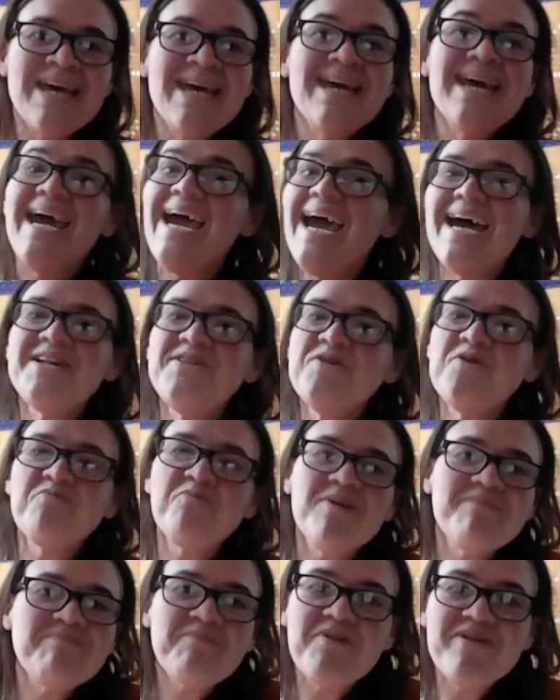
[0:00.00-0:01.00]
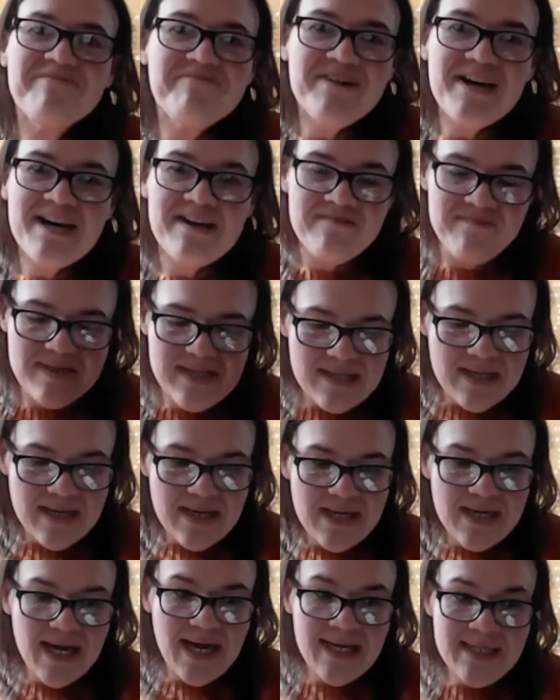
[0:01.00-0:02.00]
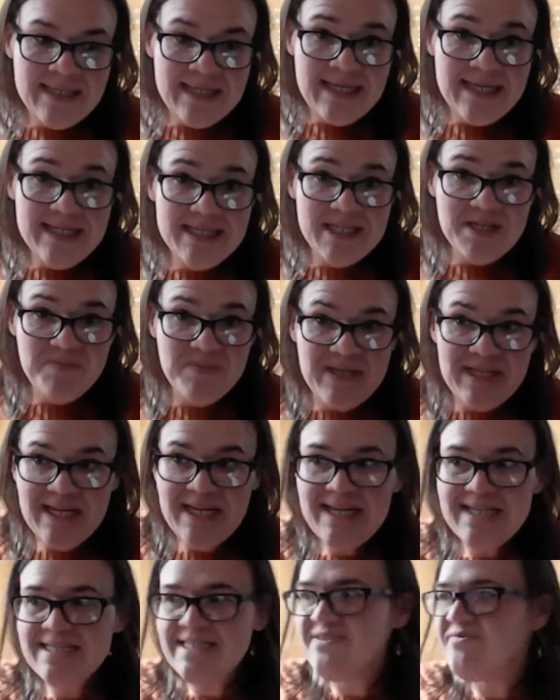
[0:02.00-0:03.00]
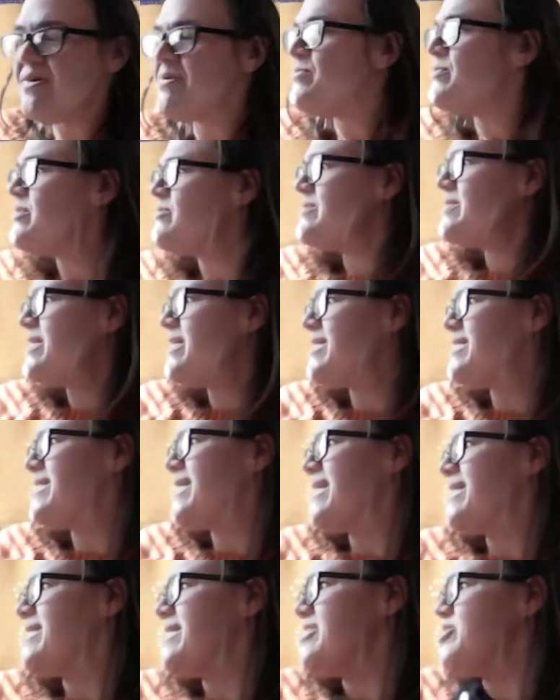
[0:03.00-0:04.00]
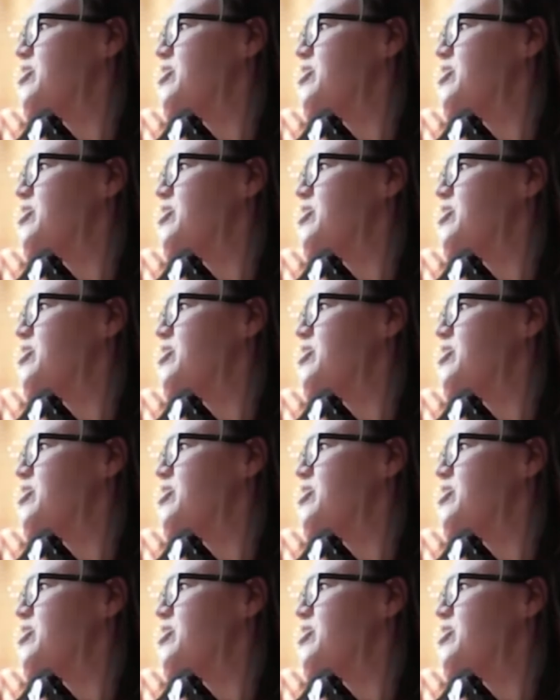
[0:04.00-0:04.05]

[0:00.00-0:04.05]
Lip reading: had no 1.5s. I need DPNs if I'm using a 9-inch